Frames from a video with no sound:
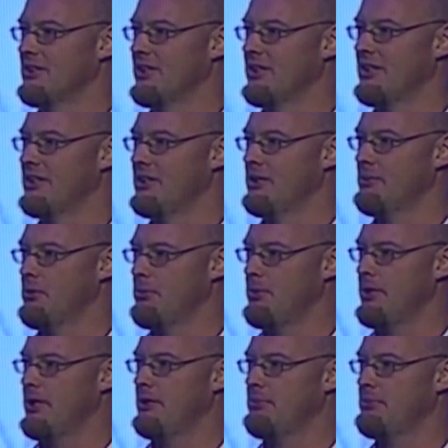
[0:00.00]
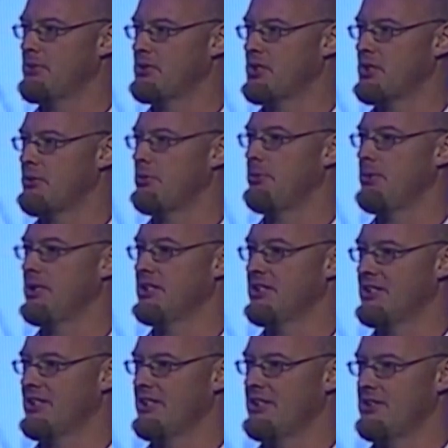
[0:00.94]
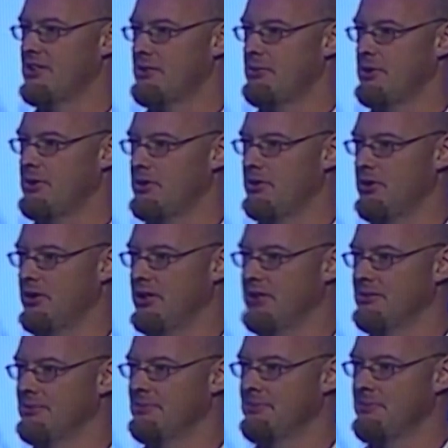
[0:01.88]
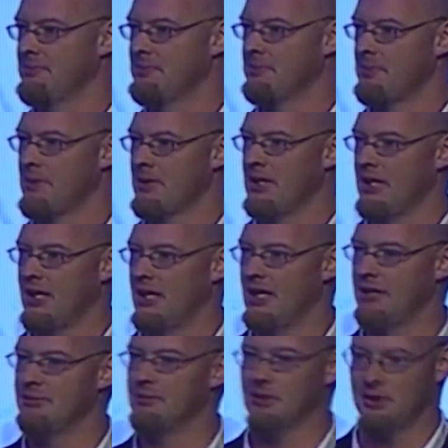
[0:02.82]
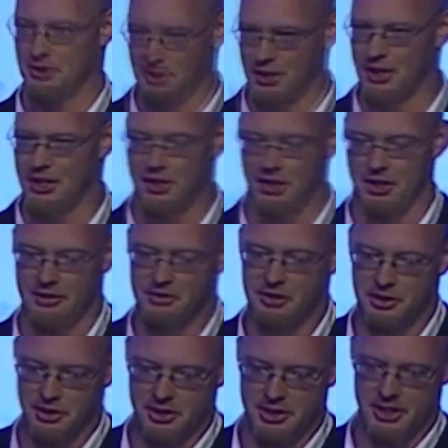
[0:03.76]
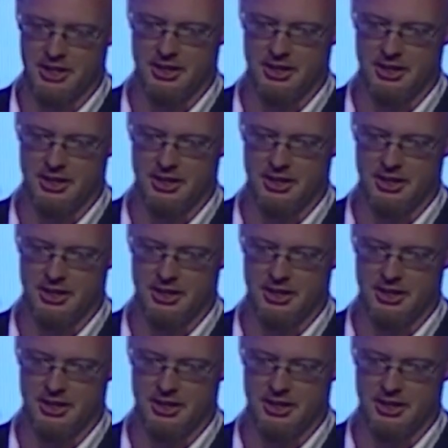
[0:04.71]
Double-blind, placebo-based studies they've been doing. You have to look it up.